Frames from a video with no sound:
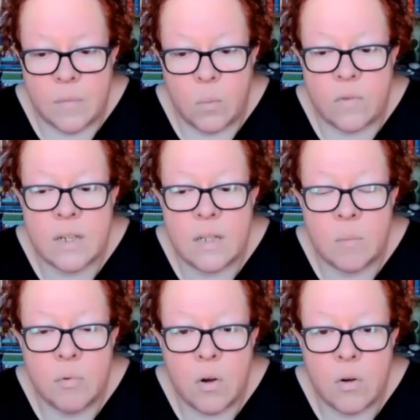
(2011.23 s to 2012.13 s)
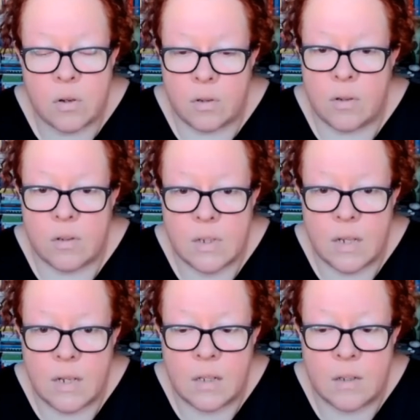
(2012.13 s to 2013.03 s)
We've seen the brokenness
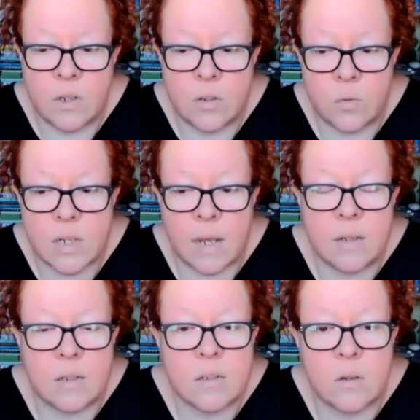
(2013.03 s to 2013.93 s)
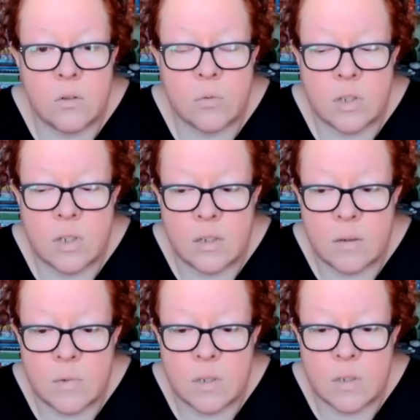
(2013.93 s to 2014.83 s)
in individuals and in social
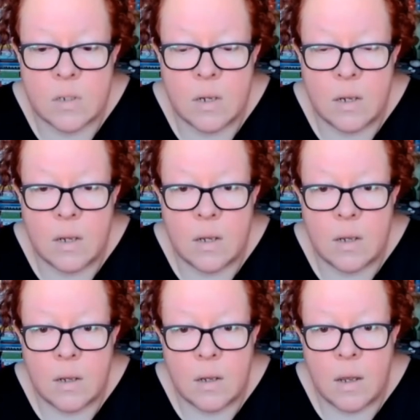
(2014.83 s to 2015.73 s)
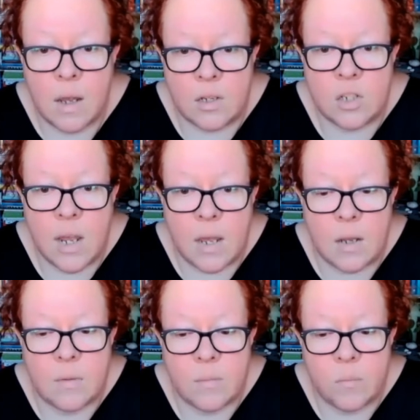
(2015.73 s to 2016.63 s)
systems, and yet
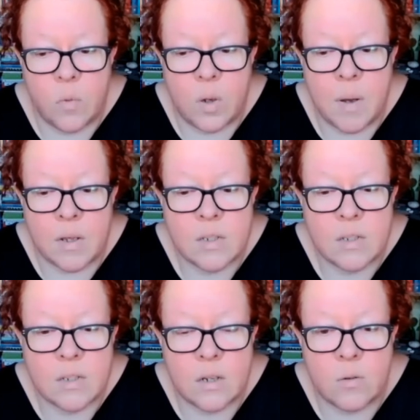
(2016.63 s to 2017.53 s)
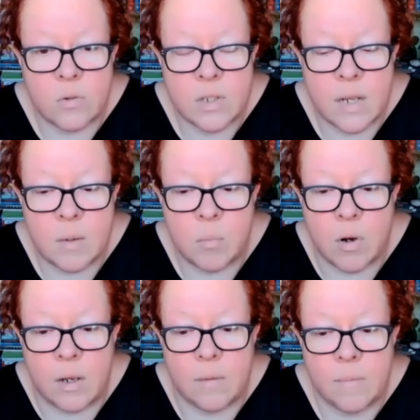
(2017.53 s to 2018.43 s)
we must still
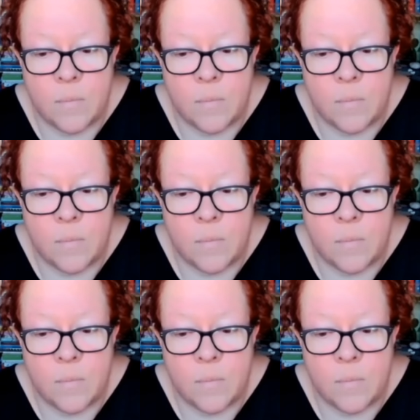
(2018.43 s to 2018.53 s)
celebrate.